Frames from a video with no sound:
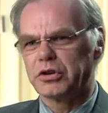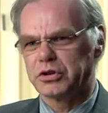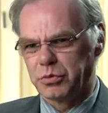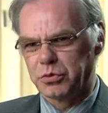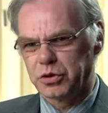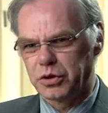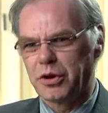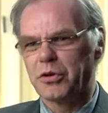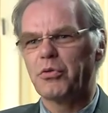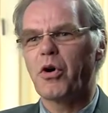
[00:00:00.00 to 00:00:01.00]
assumption
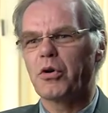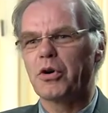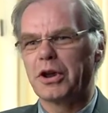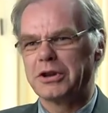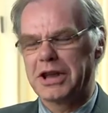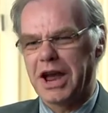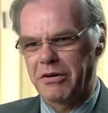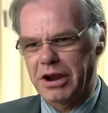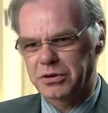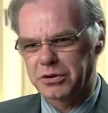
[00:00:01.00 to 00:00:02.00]
and the wrong
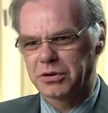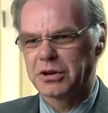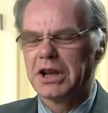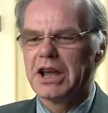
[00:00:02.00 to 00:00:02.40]
direction